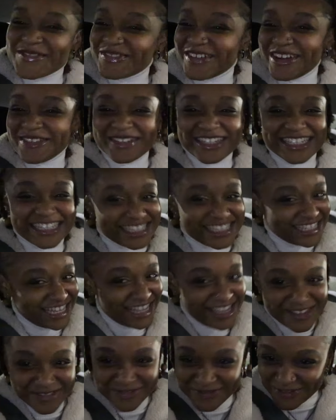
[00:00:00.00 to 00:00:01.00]
where we just
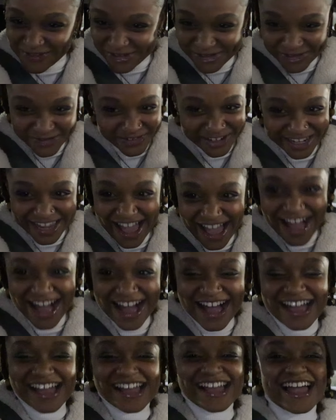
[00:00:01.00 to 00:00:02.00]
eat food for
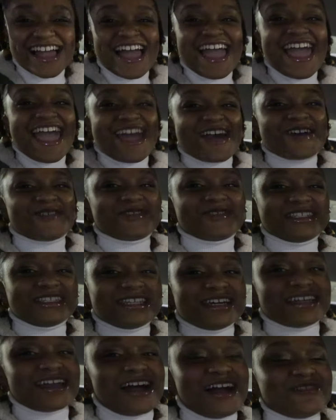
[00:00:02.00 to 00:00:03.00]
y'all and we
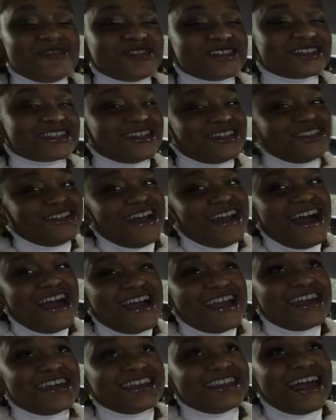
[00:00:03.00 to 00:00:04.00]
tell y'all if it's good or
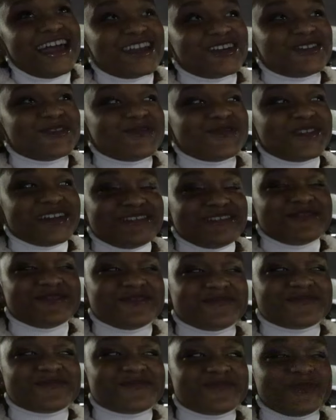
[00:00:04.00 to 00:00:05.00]
not and like where
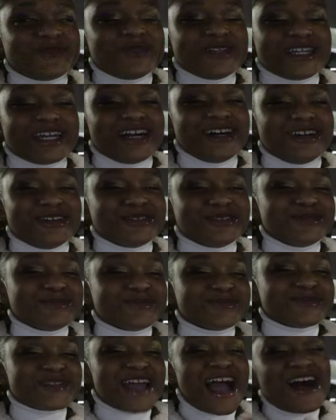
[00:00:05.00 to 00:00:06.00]
we go.
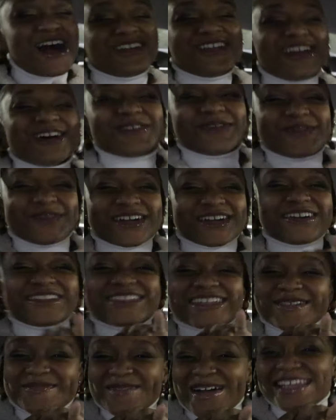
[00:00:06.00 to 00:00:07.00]
I don't know. We're
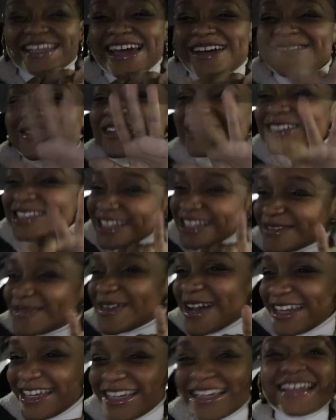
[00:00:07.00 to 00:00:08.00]
gonna think about that. We're gonna think
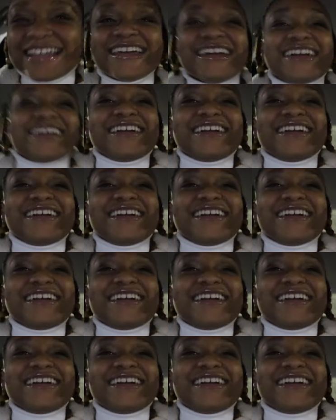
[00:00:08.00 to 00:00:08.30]
about it.